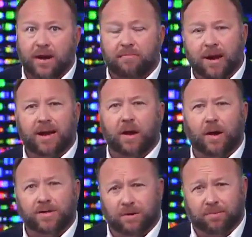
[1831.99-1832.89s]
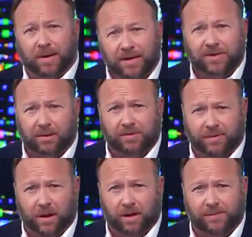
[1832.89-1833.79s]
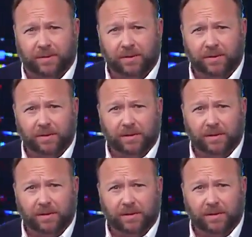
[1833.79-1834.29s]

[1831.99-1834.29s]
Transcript: And in many areas, the police are involved.